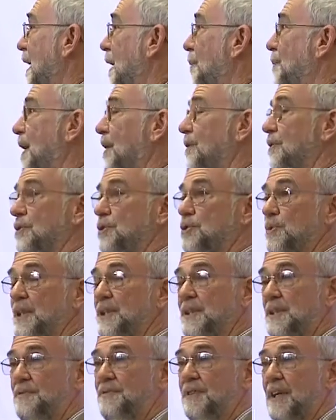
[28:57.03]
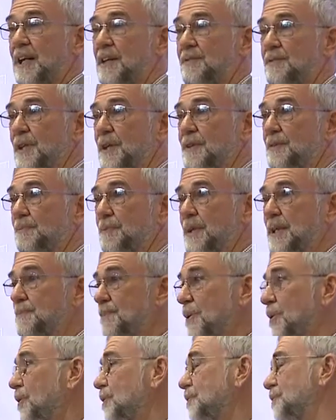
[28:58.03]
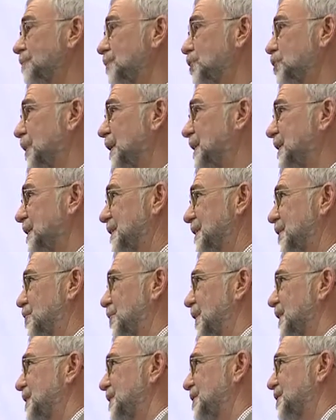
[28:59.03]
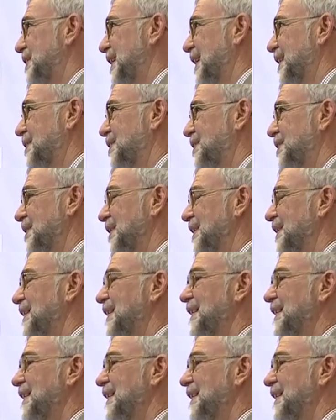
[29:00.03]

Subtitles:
about 25 young people, 20 to 26